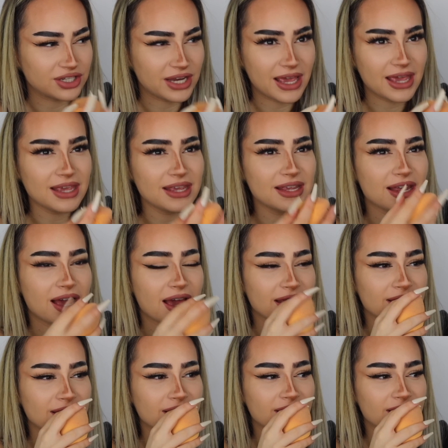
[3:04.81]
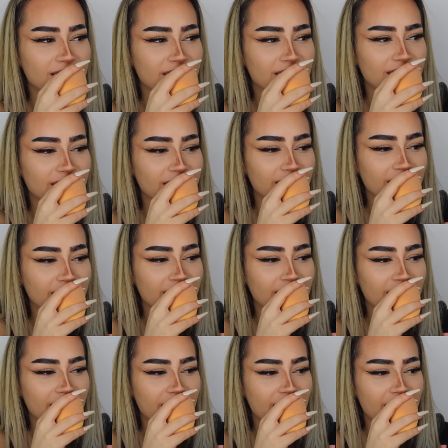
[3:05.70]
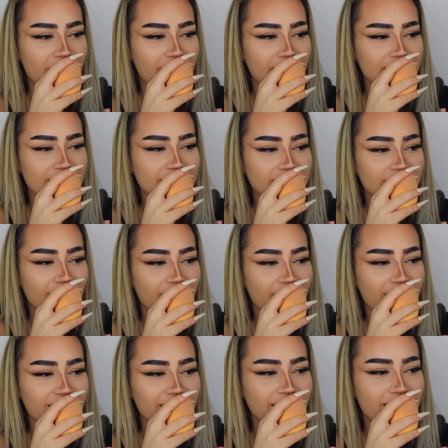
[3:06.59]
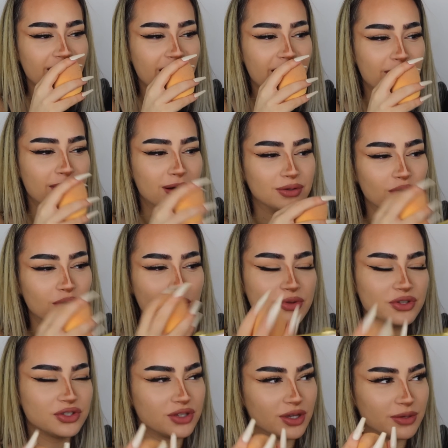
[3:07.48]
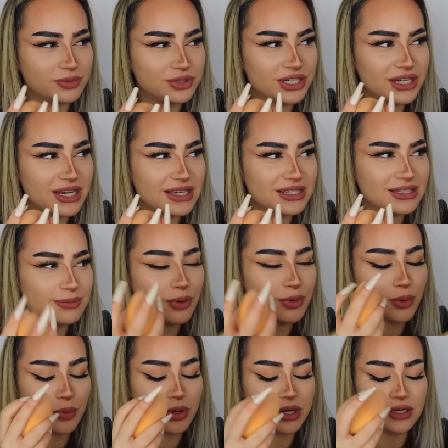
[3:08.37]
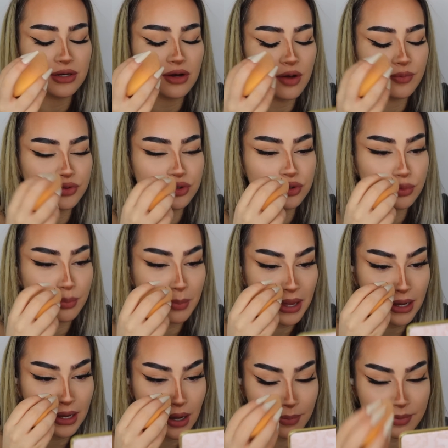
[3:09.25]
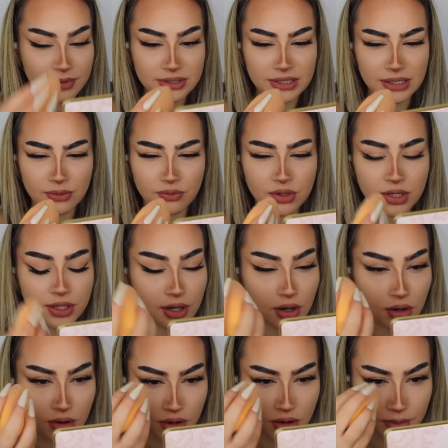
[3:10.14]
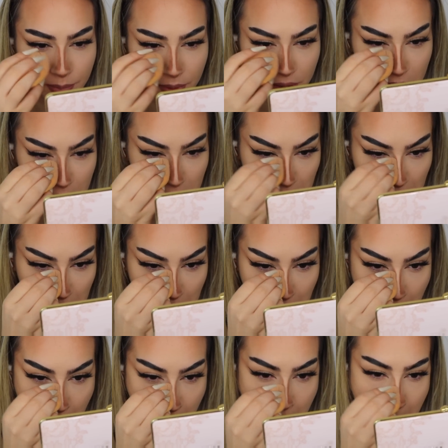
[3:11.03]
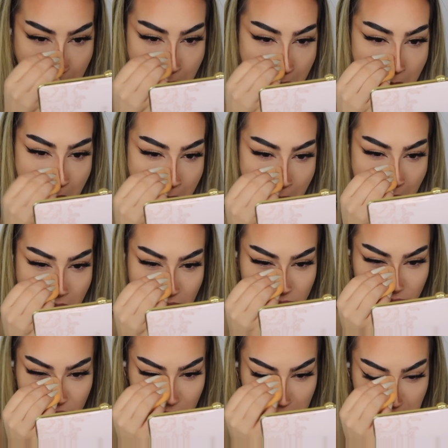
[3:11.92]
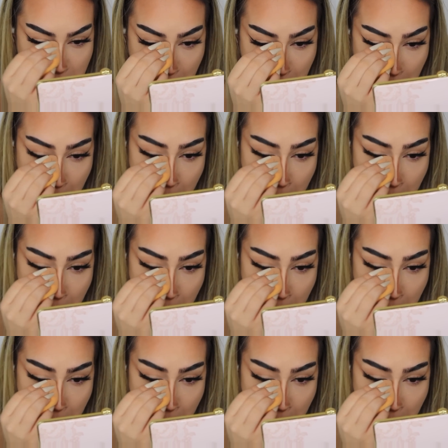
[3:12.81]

Like I can talk about normal subjects, but when it comes to makeup, it's like really hard because I don't know.